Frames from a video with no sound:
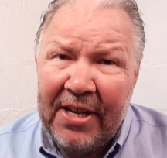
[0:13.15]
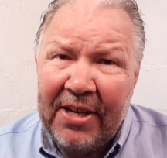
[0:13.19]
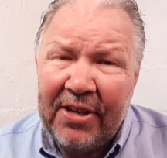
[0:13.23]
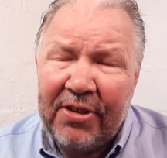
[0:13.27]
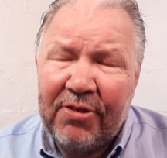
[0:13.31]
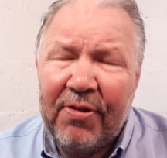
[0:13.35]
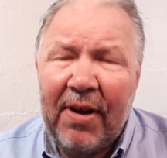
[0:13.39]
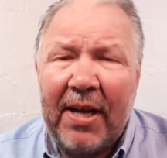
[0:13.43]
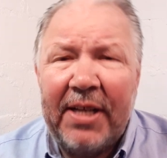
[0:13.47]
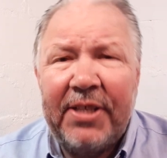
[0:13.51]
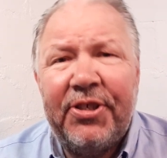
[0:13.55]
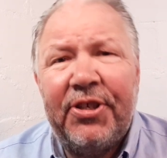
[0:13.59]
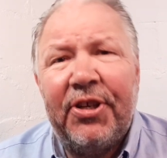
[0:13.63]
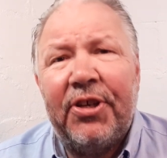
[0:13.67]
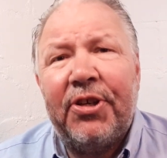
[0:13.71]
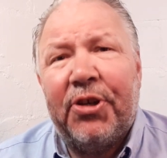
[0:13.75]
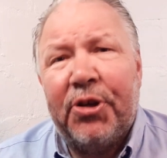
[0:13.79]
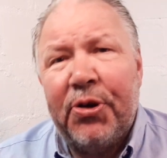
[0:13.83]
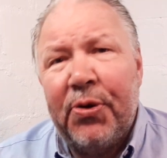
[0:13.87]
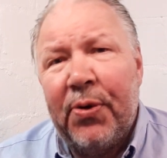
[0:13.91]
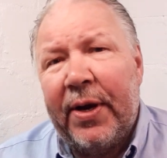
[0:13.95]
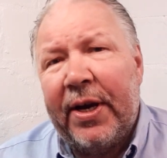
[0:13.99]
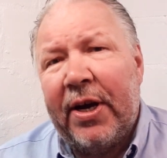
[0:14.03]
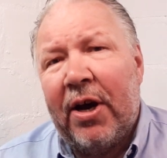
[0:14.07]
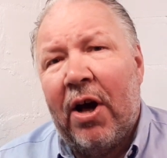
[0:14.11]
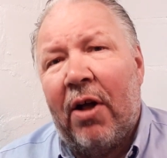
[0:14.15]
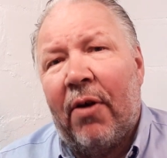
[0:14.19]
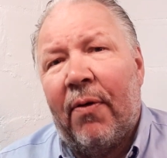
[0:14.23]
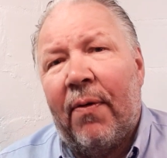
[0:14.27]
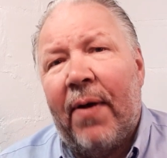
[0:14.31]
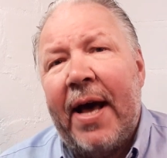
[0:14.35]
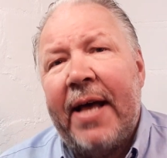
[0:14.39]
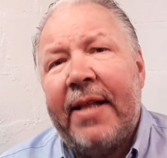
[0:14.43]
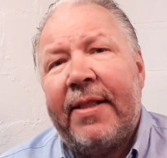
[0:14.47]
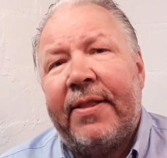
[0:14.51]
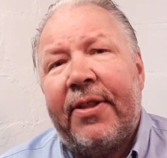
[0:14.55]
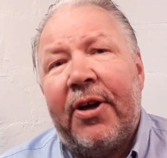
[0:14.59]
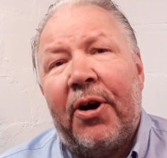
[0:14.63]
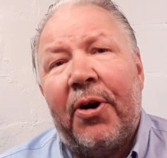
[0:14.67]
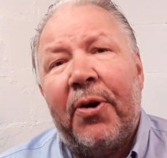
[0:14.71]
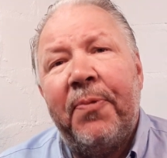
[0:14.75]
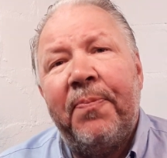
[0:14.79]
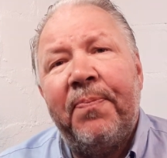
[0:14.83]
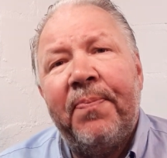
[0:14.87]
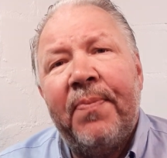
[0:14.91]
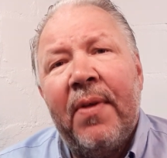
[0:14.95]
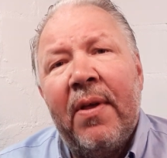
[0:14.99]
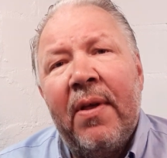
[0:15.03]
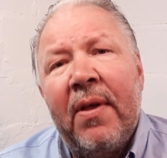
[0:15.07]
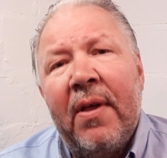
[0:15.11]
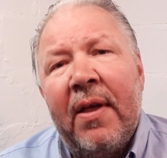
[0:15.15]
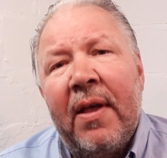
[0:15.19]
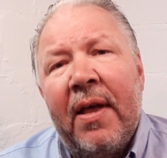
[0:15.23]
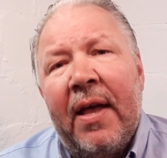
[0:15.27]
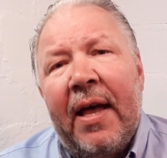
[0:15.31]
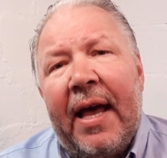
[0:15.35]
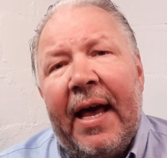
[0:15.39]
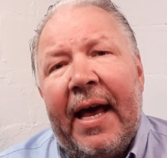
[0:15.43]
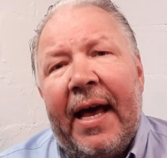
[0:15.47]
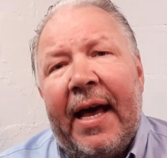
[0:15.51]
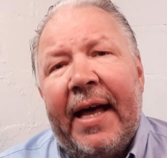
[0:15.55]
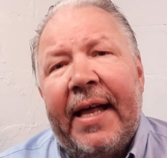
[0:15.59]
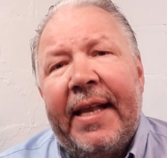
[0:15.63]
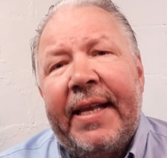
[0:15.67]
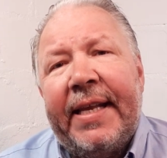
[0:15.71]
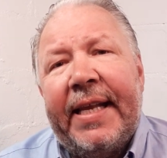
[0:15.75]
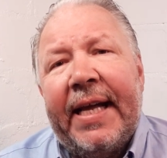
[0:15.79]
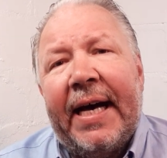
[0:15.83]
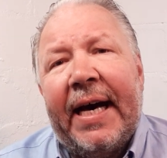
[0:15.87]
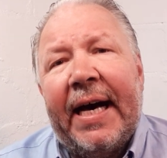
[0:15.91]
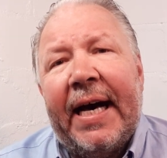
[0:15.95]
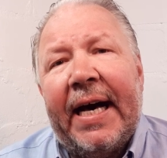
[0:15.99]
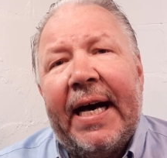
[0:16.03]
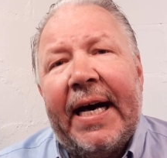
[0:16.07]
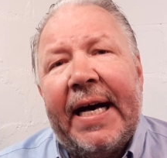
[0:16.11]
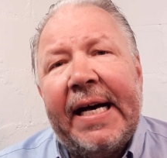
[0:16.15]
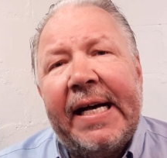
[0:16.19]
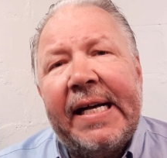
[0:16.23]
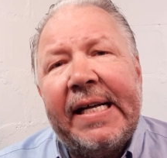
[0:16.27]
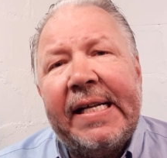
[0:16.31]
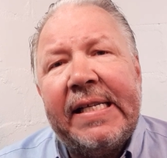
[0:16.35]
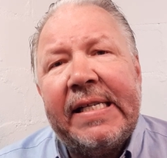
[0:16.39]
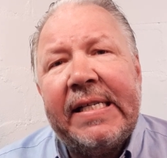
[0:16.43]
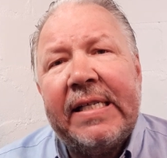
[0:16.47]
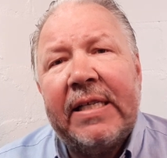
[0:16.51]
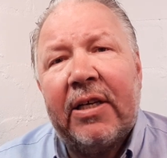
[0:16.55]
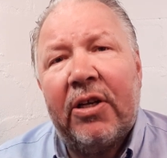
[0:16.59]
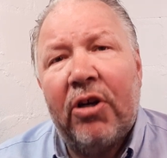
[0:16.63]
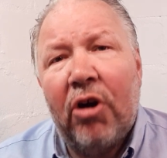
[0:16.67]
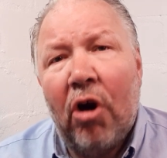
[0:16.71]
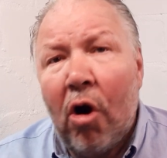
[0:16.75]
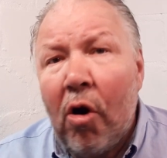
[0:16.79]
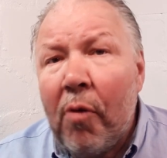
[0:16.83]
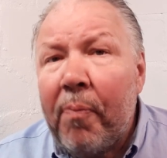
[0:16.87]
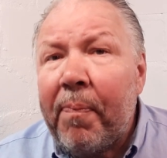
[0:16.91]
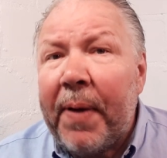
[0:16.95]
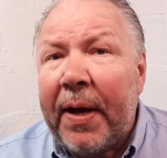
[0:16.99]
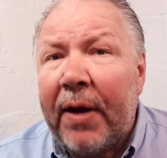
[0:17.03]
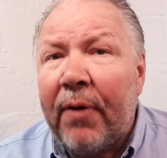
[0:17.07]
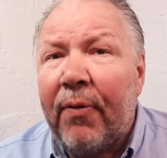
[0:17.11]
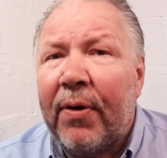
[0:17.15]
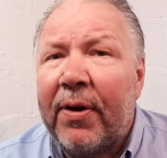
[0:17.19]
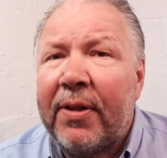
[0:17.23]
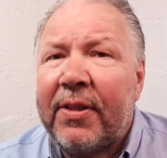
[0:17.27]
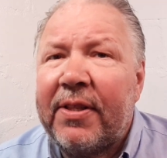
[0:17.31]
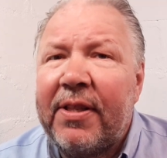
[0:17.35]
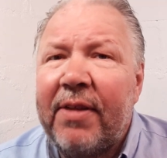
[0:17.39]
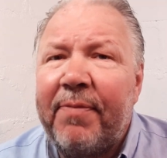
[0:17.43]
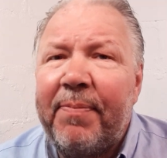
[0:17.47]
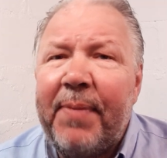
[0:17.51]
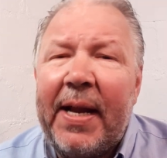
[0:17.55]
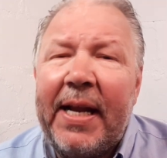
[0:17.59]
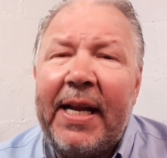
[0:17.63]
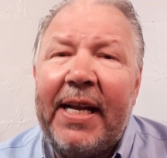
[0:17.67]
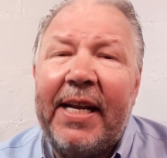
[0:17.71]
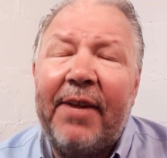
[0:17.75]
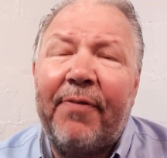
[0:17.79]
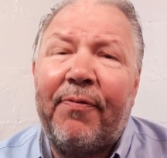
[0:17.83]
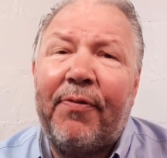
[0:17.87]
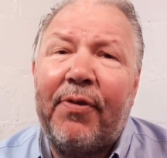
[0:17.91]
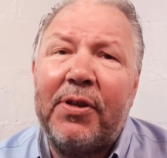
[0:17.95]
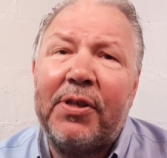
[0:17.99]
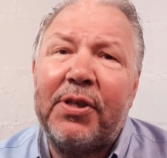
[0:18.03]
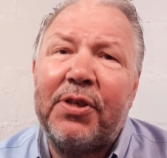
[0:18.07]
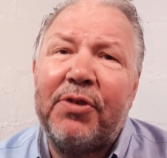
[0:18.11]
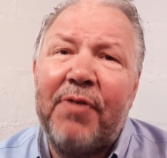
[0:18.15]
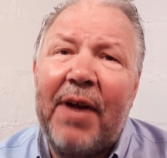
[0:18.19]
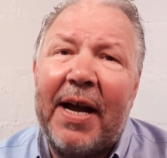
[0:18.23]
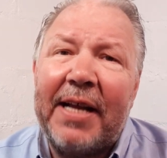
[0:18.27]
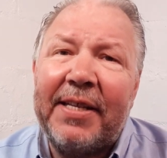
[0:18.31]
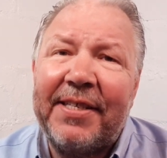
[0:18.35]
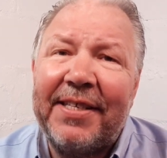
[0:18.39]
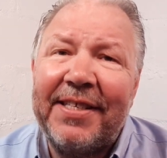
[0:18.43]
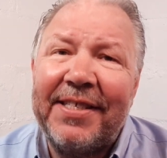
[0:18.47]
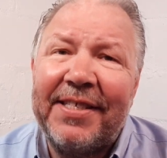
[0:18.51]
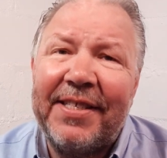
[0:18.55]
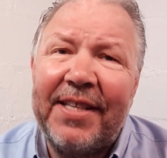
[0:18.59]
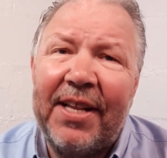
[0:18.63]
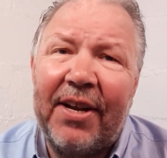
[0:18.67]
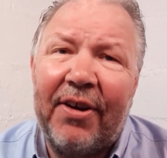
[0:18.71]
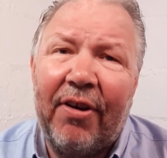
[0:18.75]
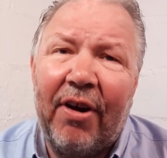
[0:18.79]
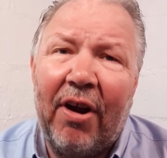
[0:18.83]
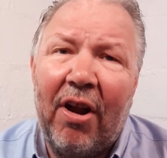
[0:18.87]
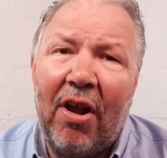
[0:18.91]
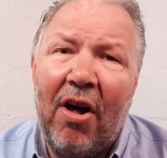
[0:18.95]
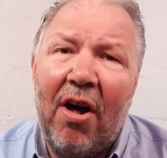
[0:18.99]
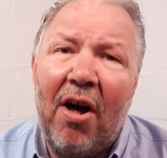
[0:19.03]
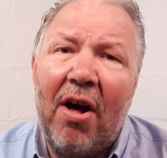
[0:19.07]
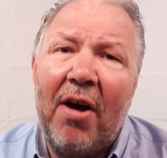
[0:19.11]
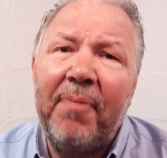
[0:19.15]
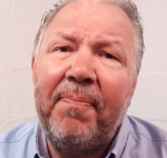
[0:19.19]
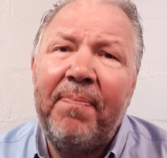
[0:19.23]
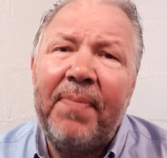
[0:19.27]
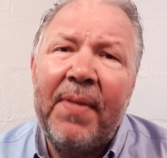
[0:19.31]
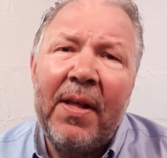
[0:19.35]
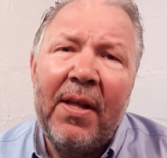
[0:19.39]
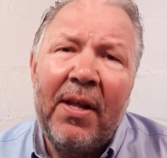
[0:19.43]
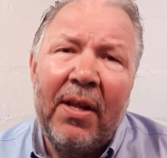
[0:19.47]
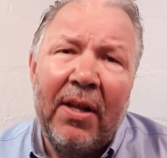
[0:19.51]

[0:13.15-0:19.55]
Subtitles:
Trust you're doing all right, though, and coping with the many different stresses that are along.